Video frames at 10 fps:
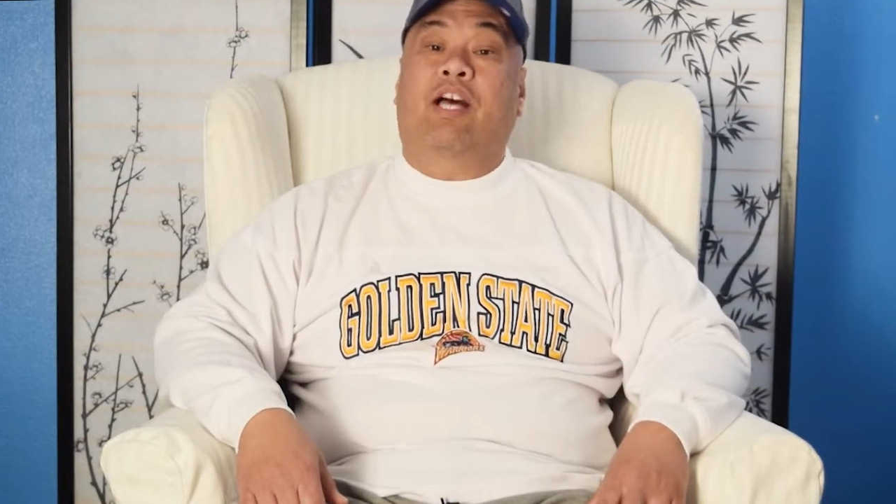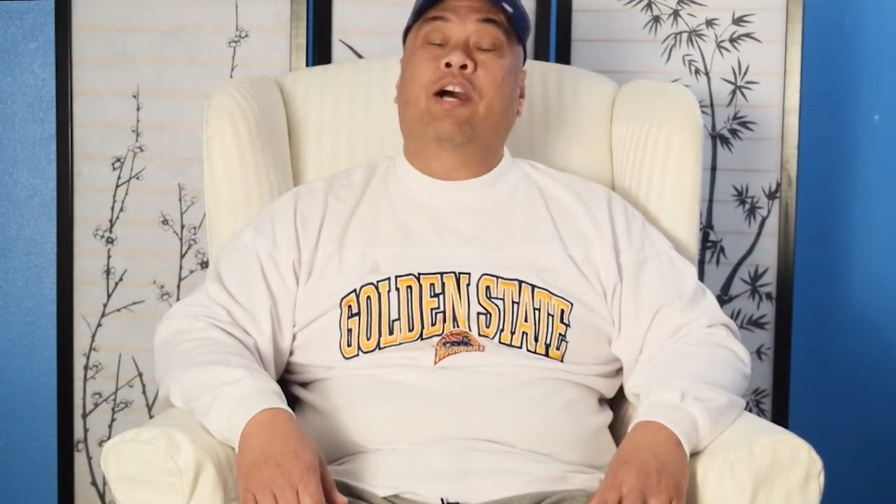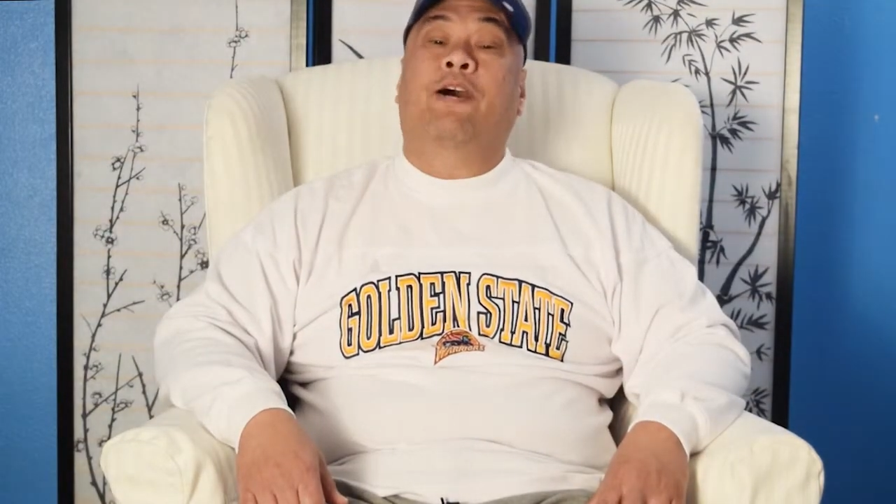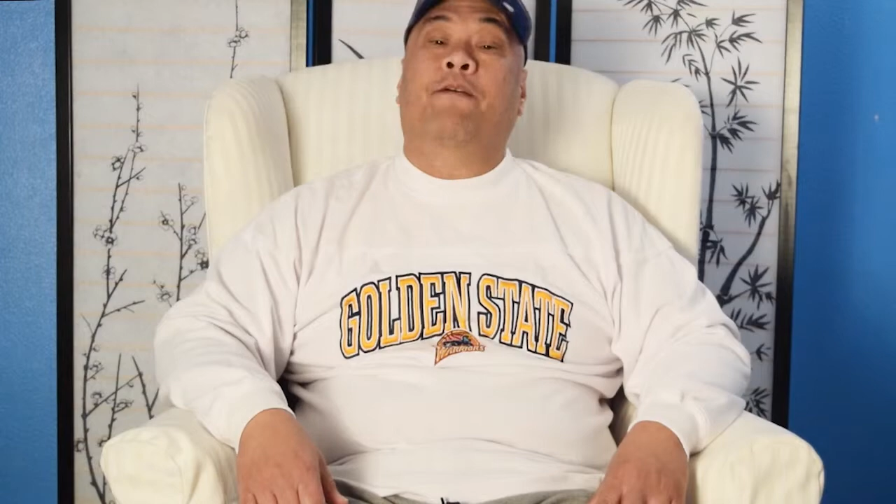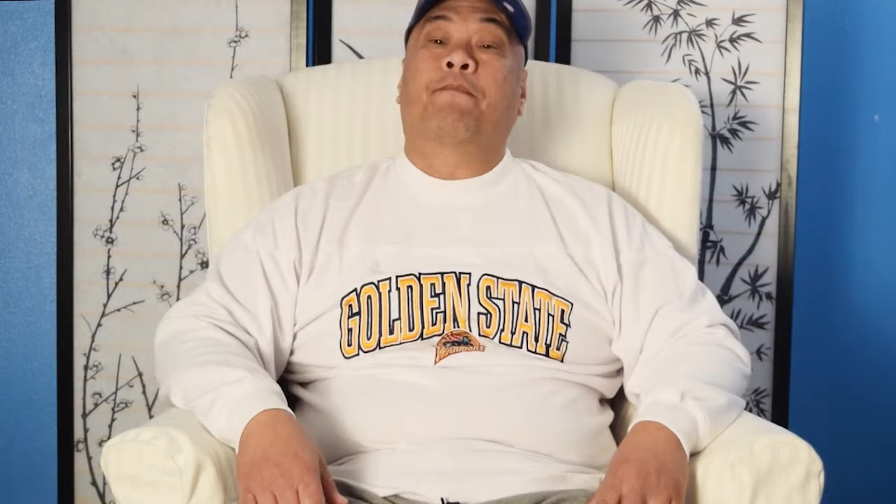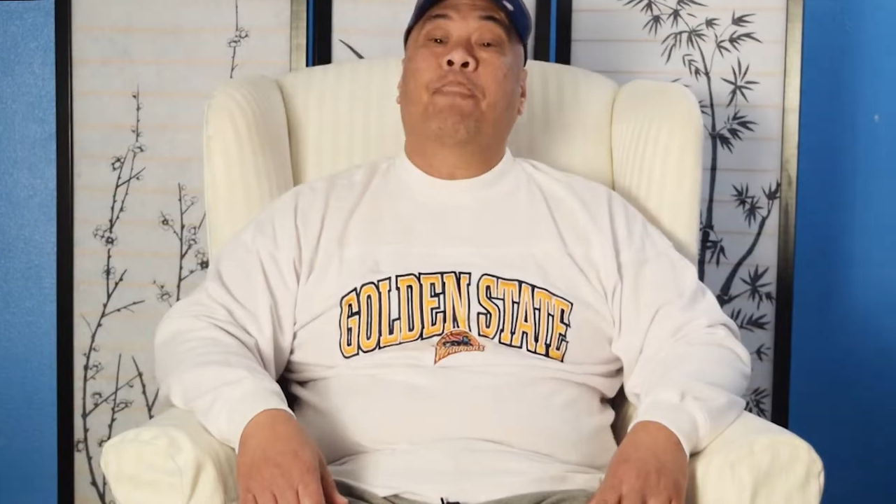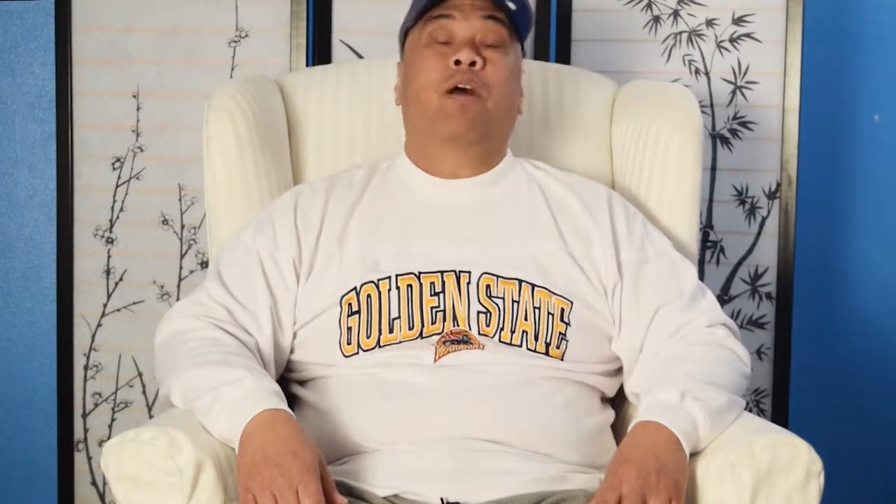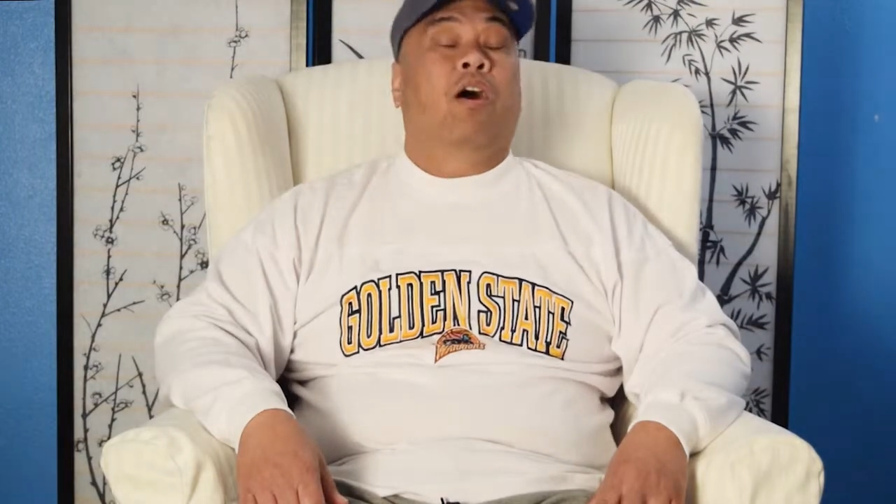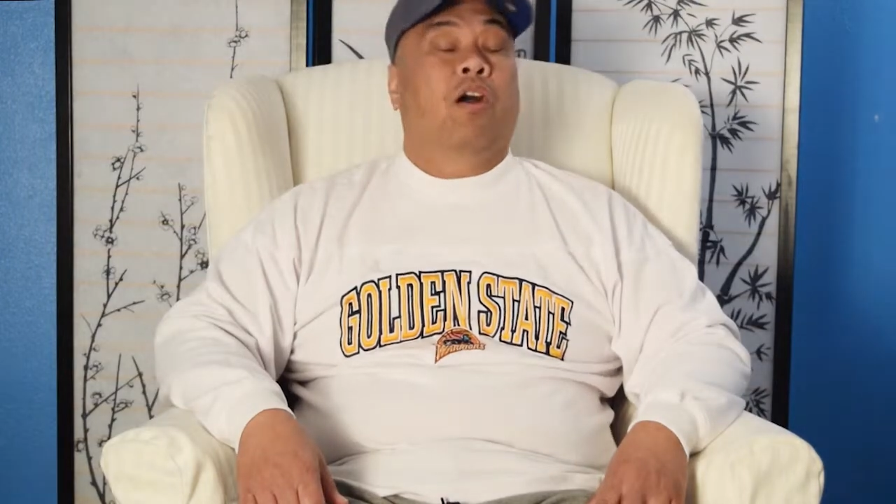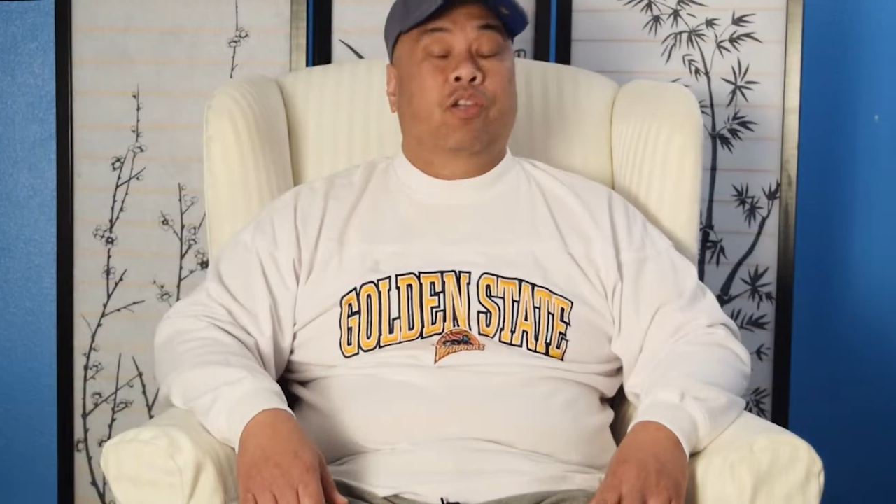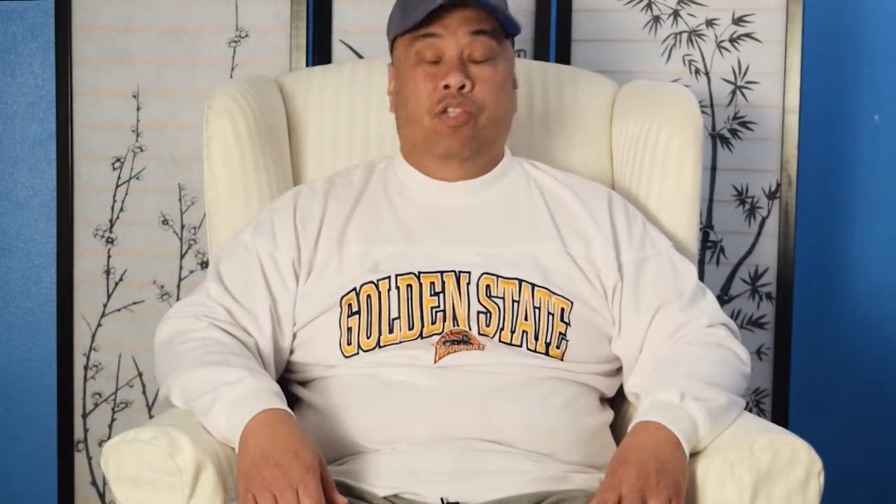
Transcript: our